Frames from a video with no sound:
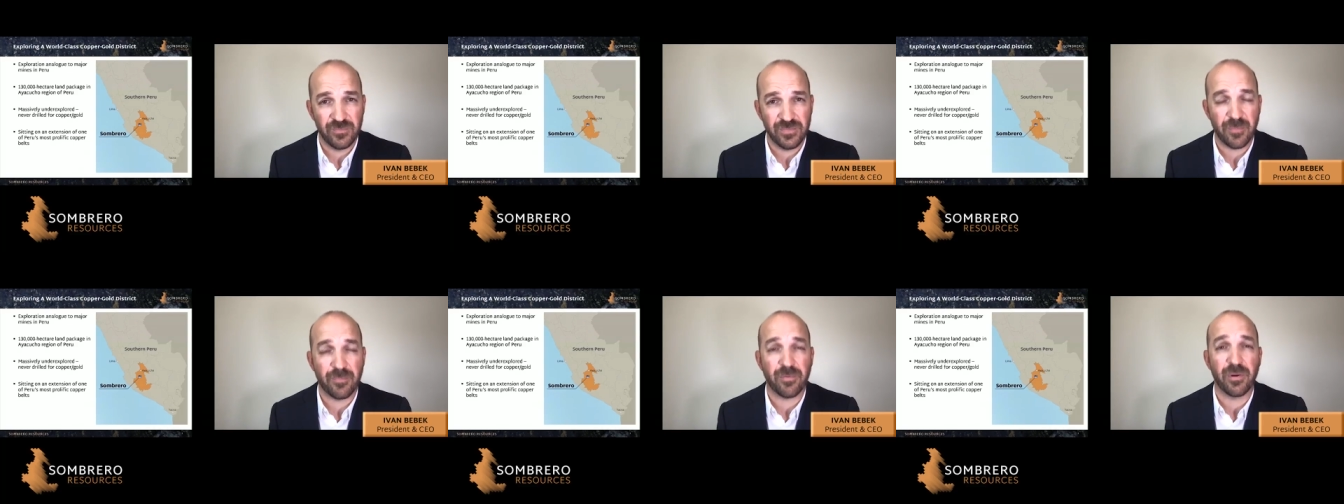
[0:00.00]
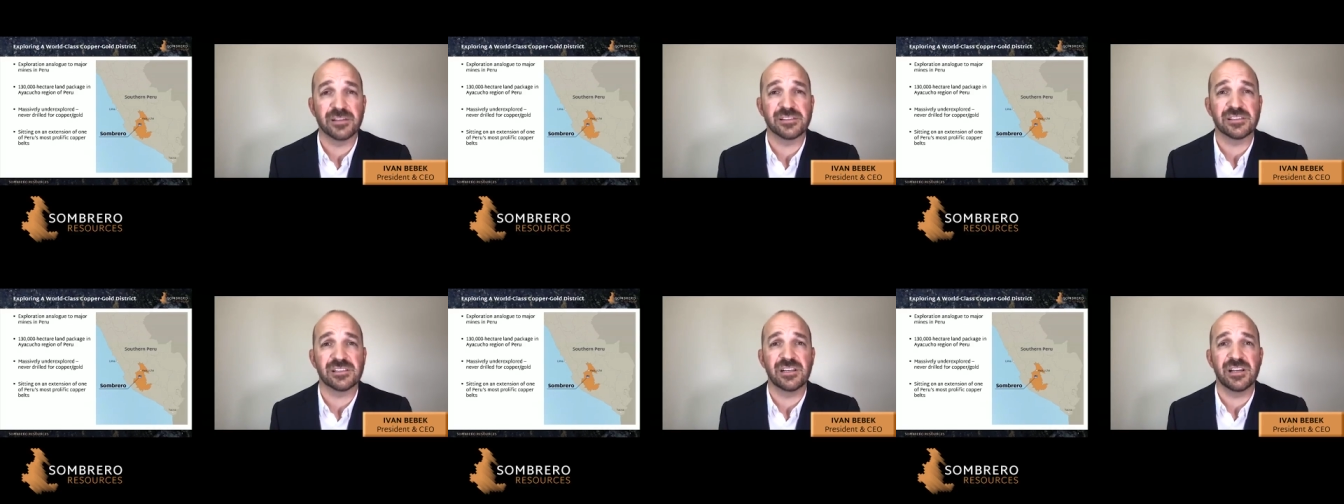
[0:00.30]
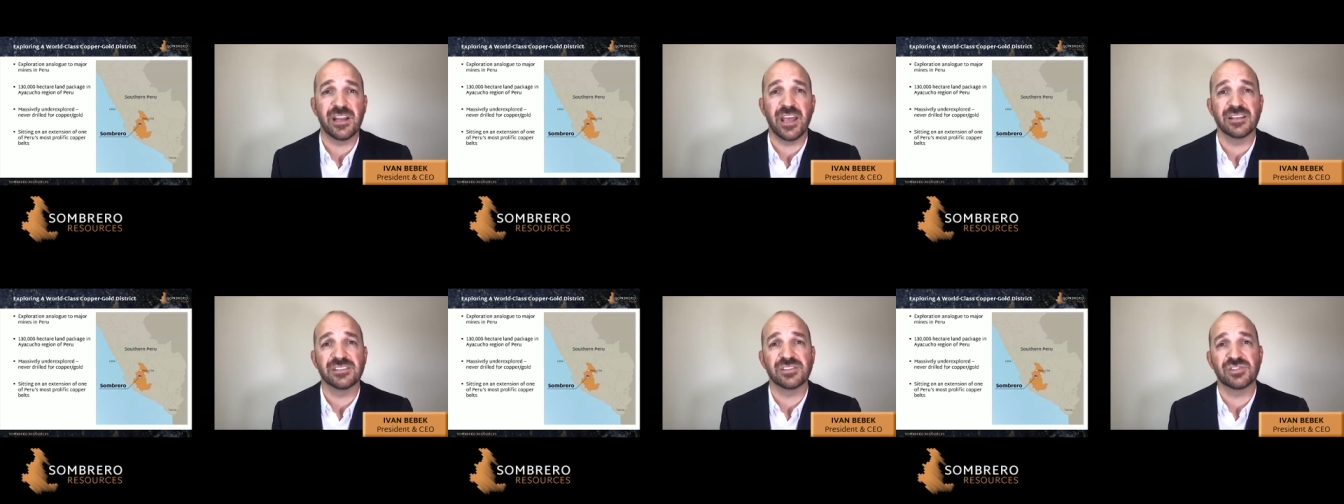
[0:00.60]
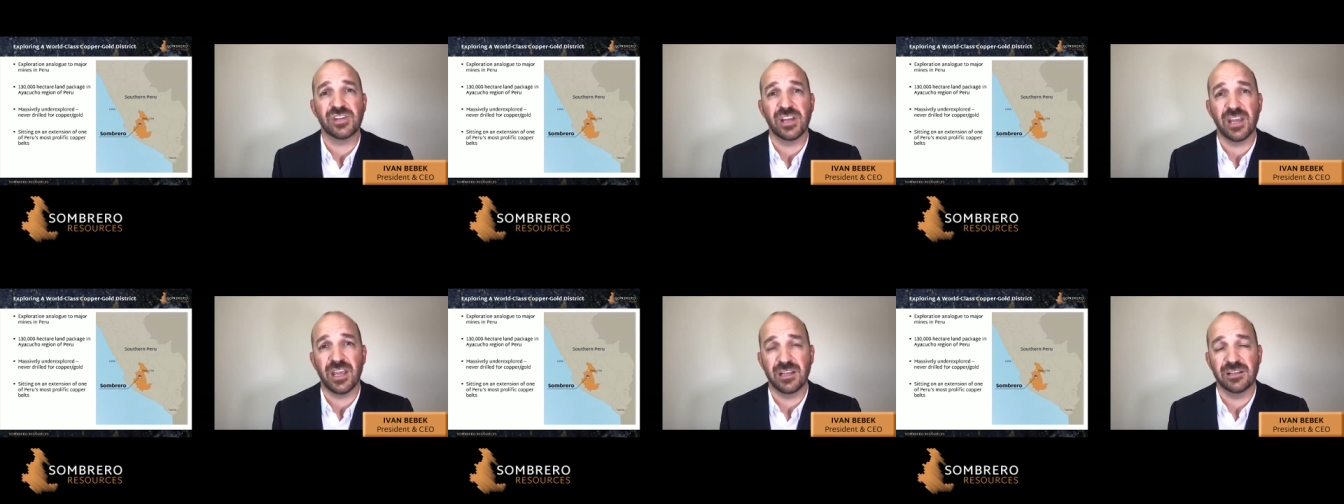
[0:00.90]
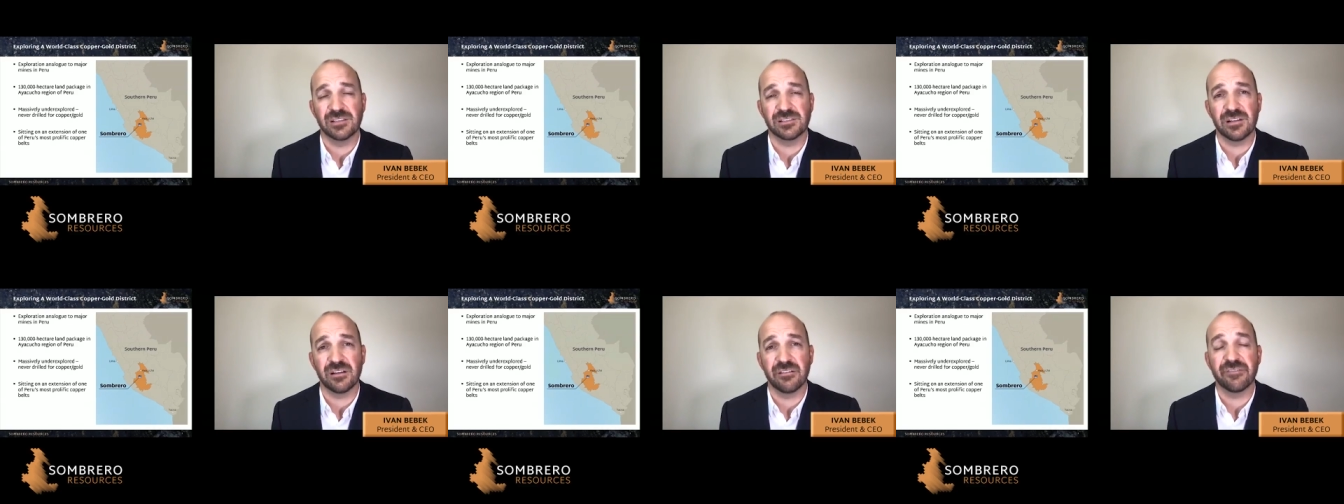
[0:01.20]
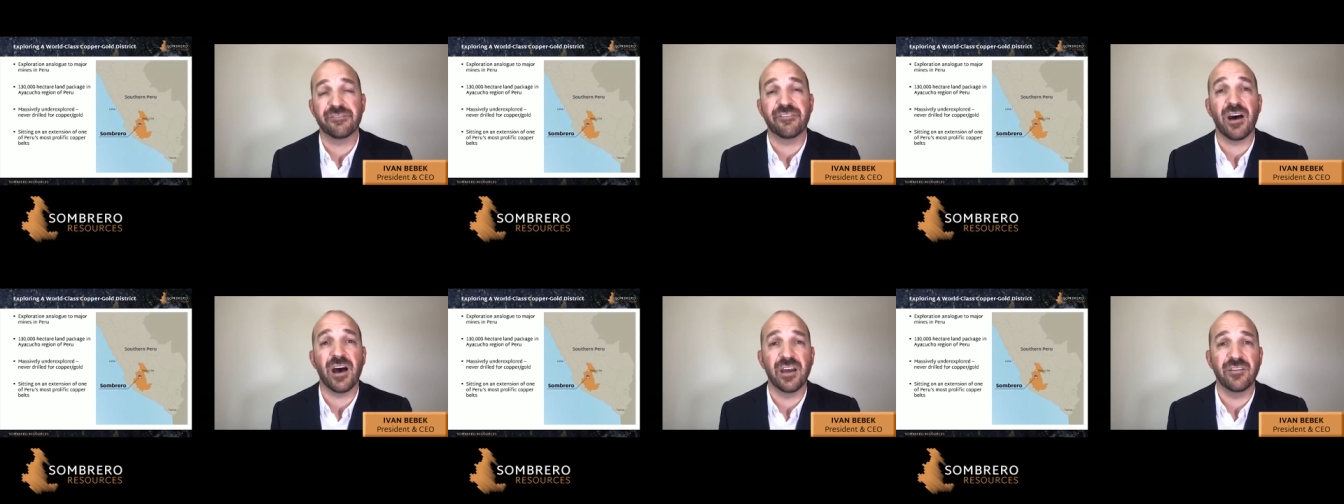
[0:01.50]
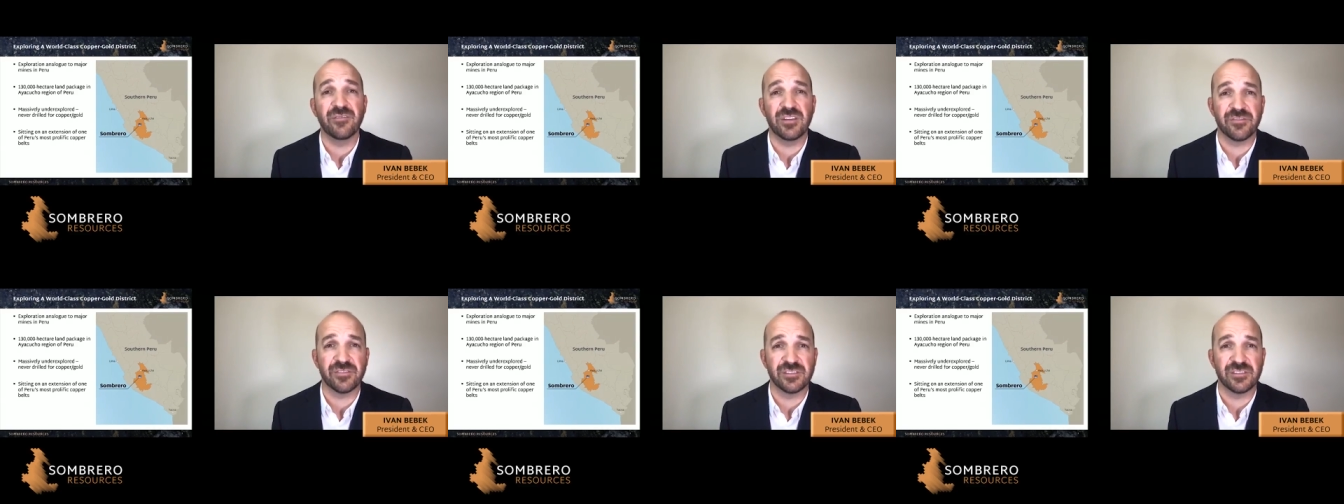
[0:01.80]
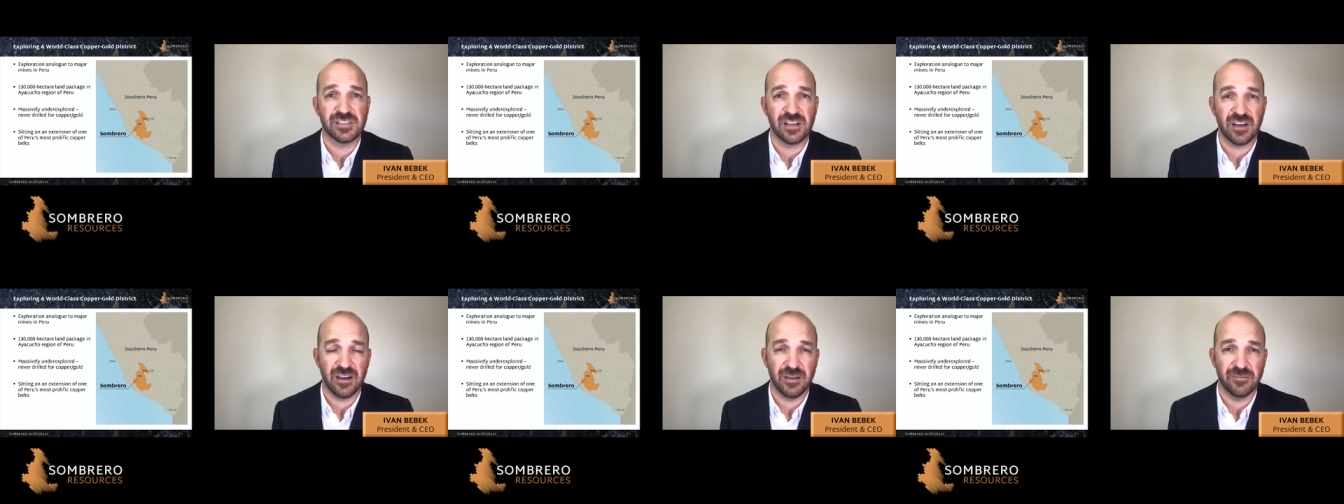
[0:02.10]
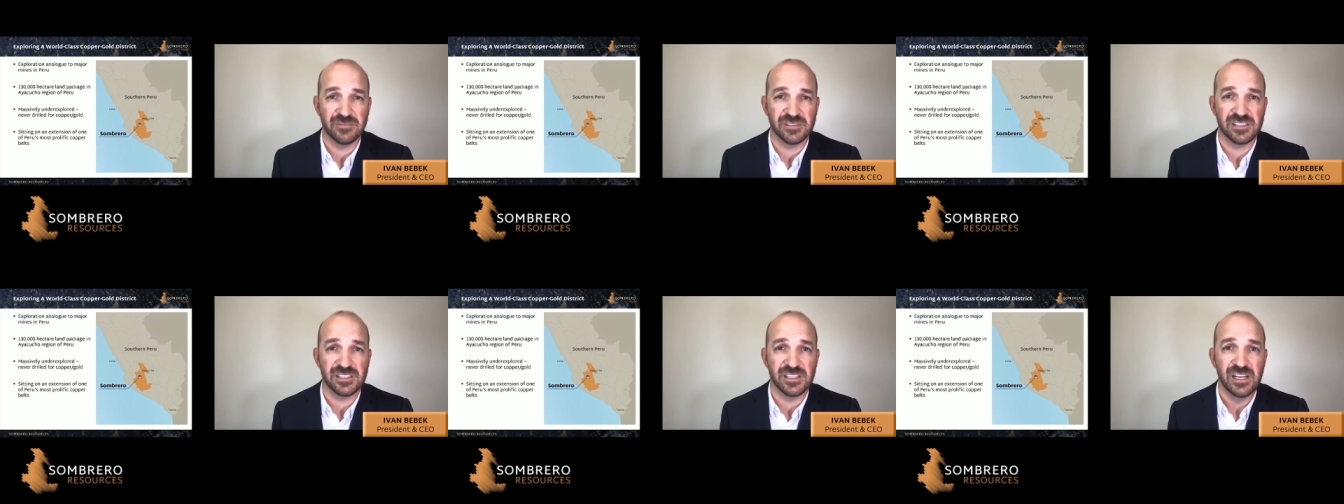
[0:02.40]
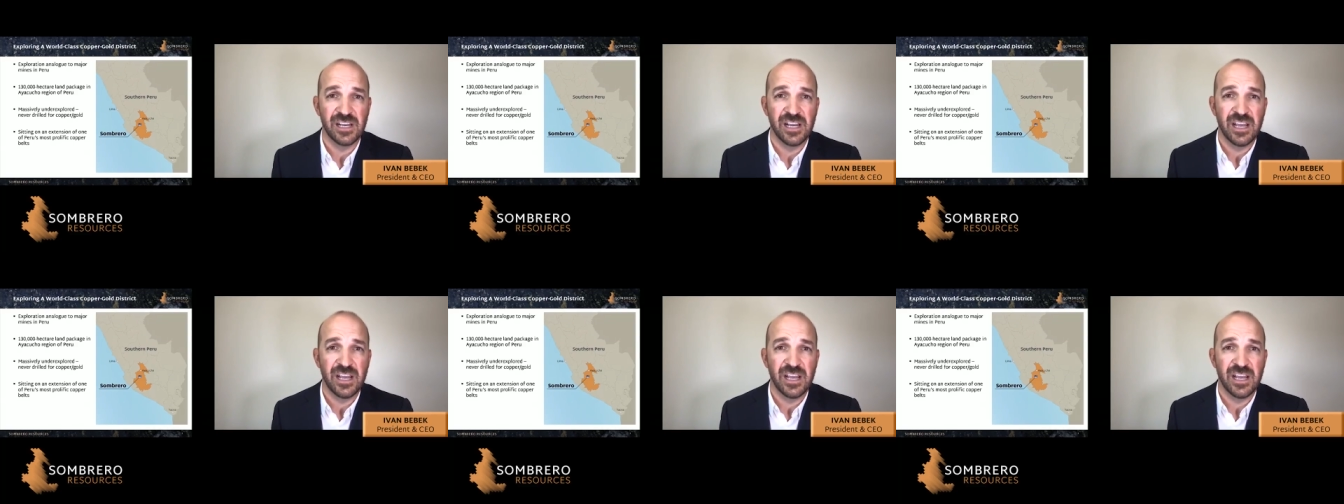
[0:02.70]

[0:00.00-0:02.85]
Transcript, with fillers: the president has changed five different times.